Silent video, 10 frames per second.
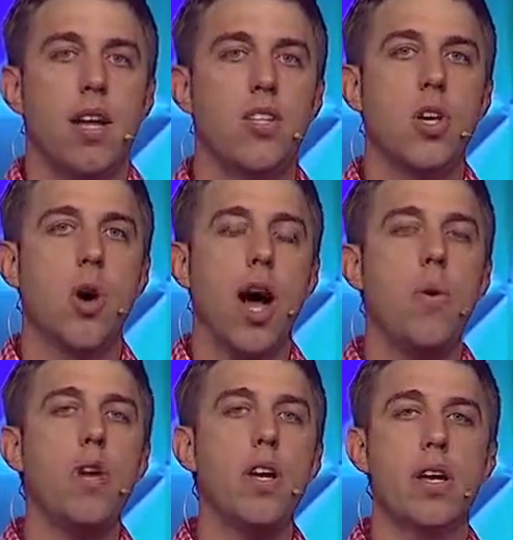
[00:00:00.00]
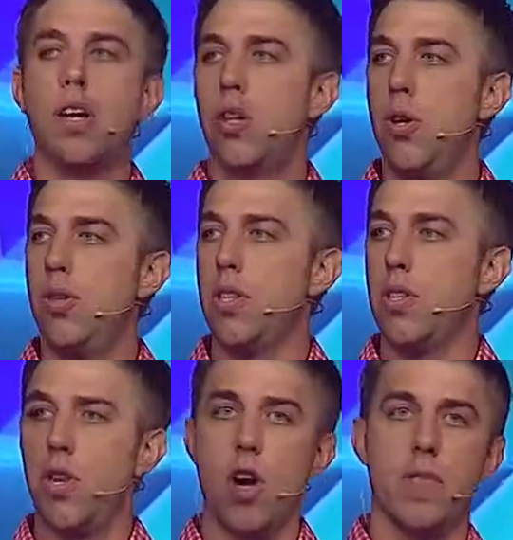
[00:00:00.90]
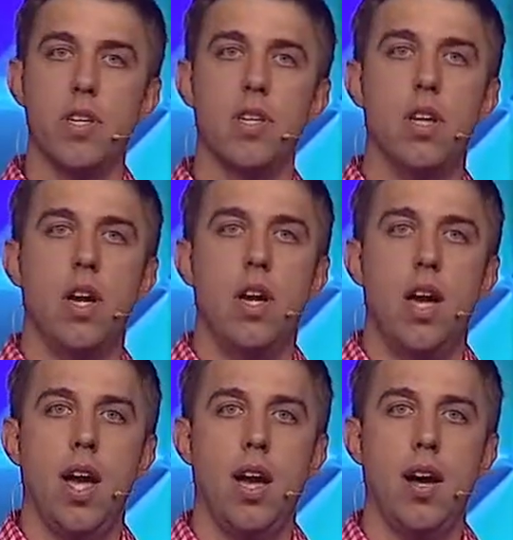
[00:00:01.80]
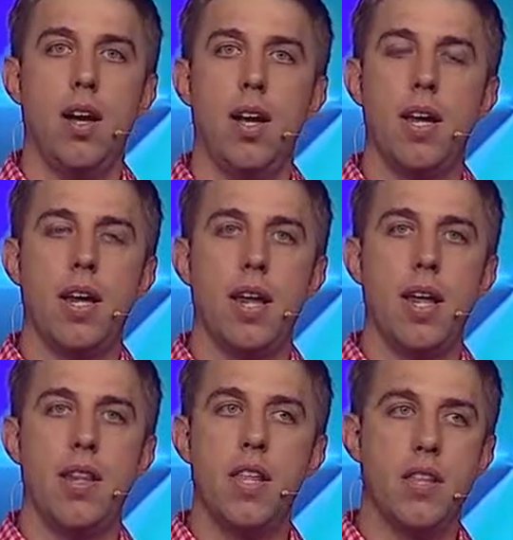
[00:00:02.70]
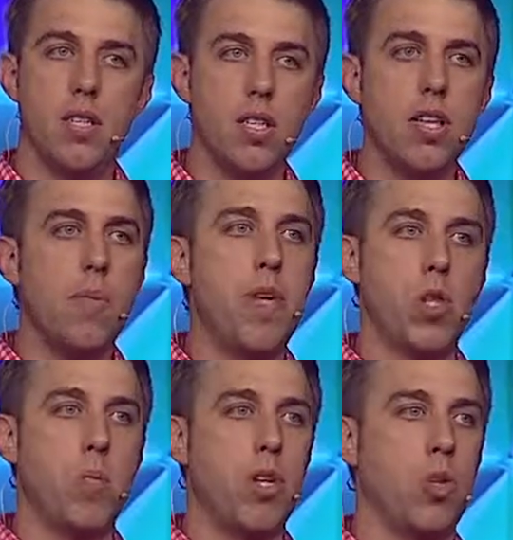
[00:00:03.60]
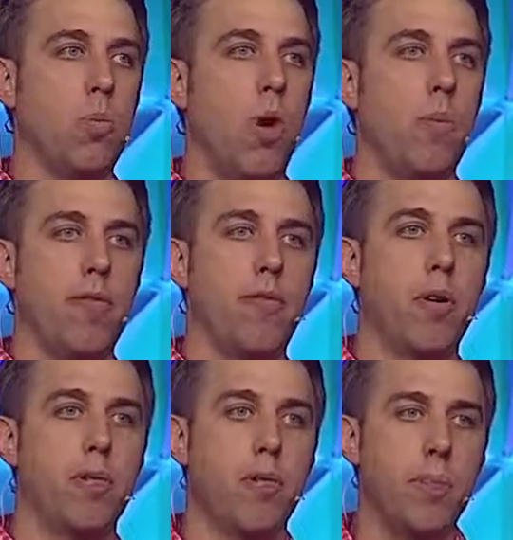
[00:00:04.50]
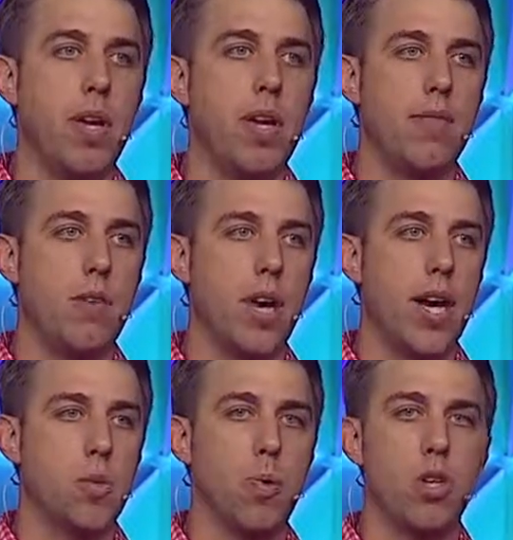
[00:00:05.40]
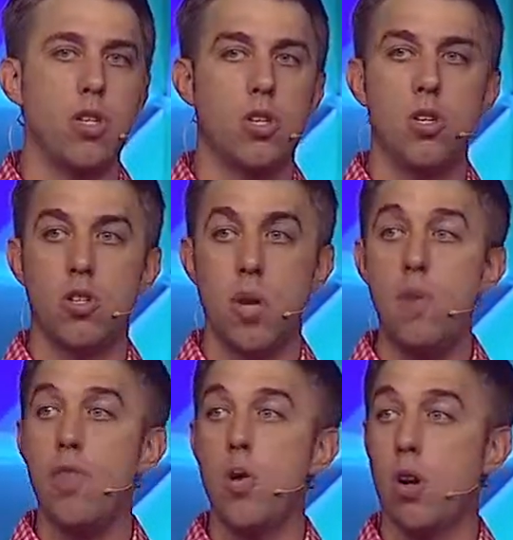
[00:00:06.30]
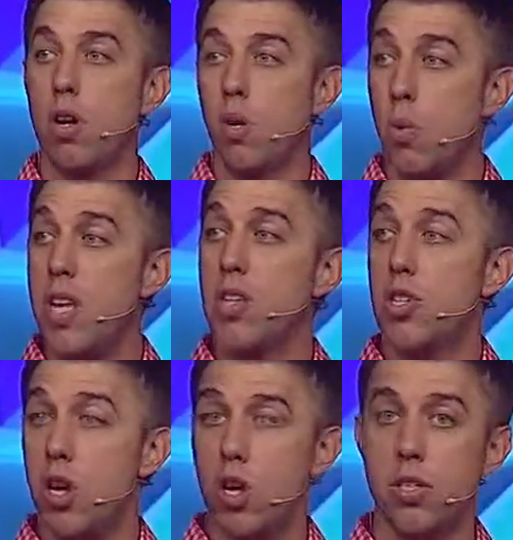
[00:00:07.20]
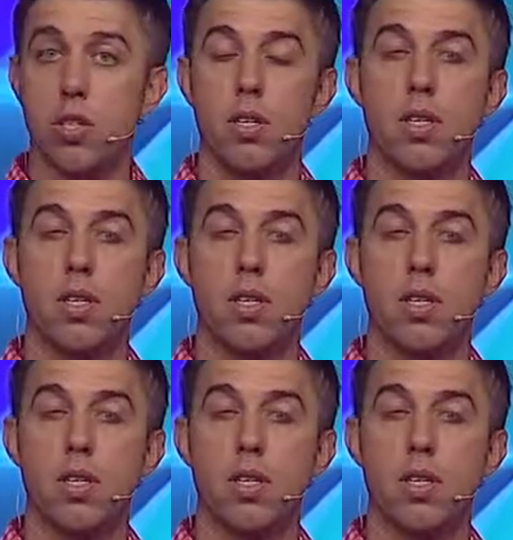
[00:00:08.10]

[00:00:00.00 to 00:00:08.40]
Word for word: And and so, how we're going to conclude this service, uh, and this is going to be a special moment for, for many of you guys because some of you are going to reassert